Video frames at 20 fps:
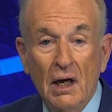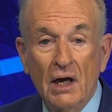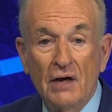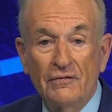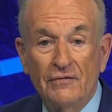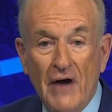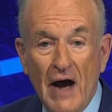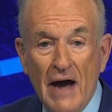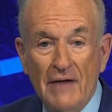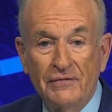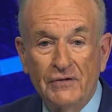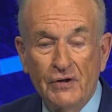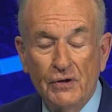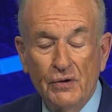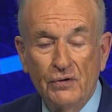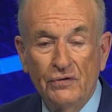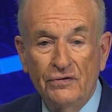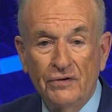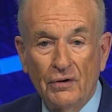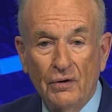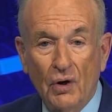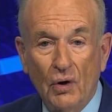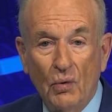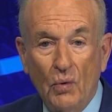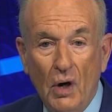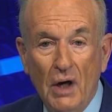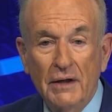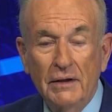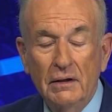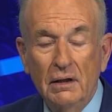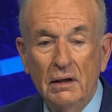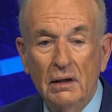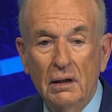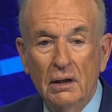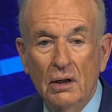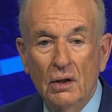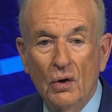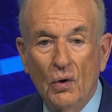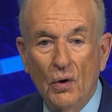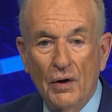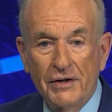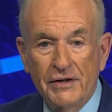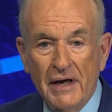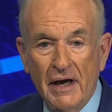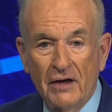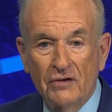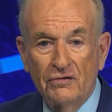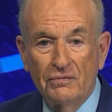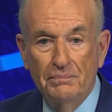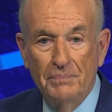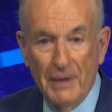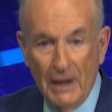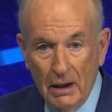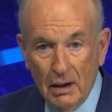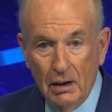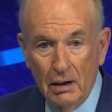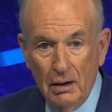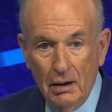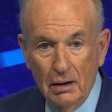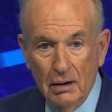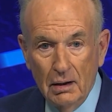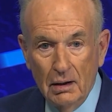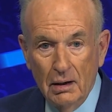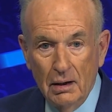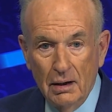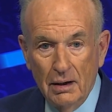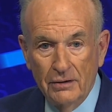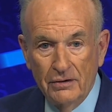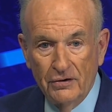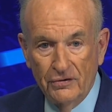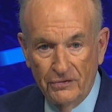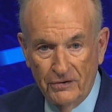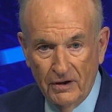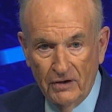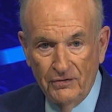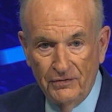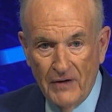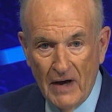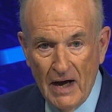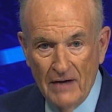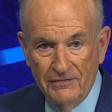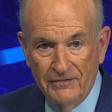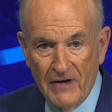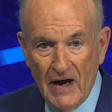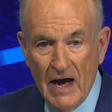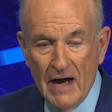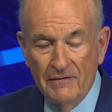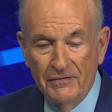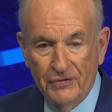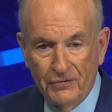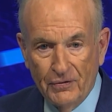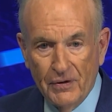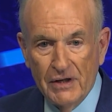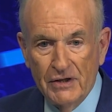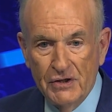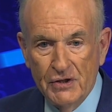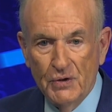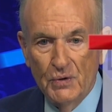5201 or text Bill to 65532.